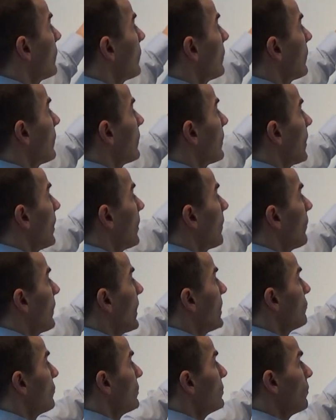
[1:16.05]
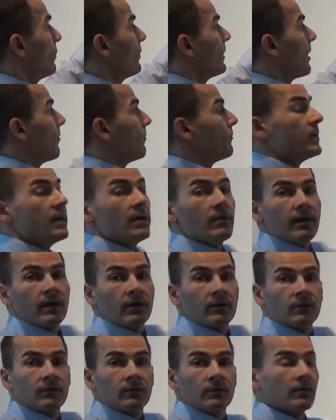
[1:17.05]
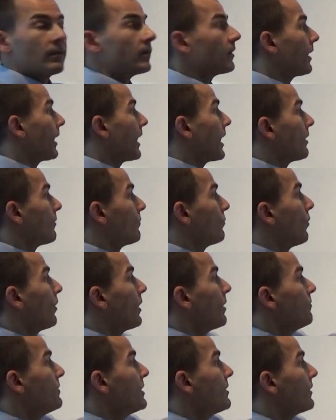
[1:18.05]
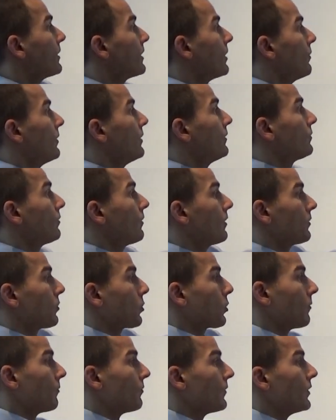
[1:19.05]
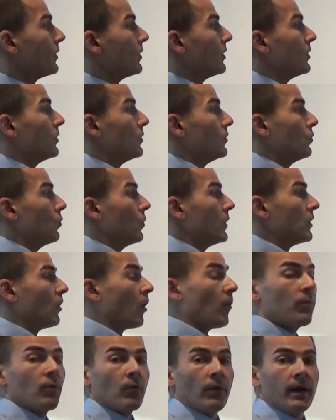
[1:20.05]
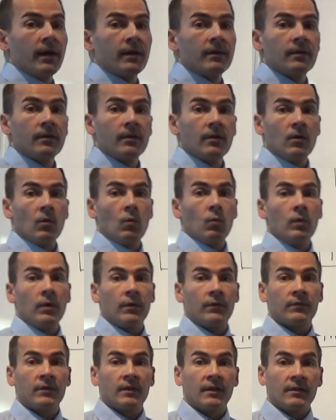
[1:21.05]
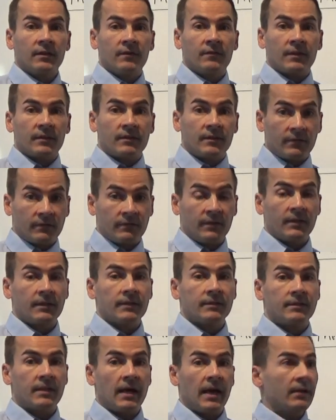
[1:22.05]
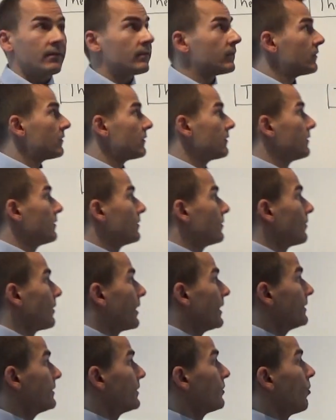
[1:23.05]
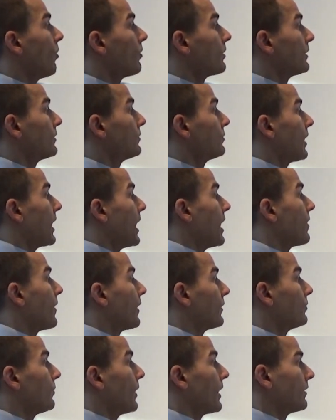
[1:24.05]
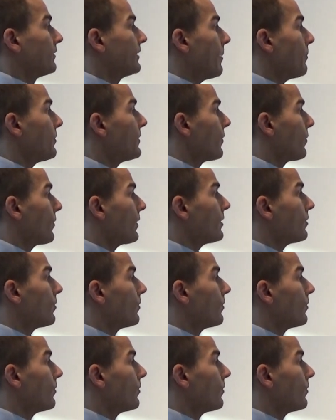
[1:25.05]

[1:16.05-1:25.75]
then you do the empirics, and for empirical research we operate with statistical tests, right, in order to either to accept the theory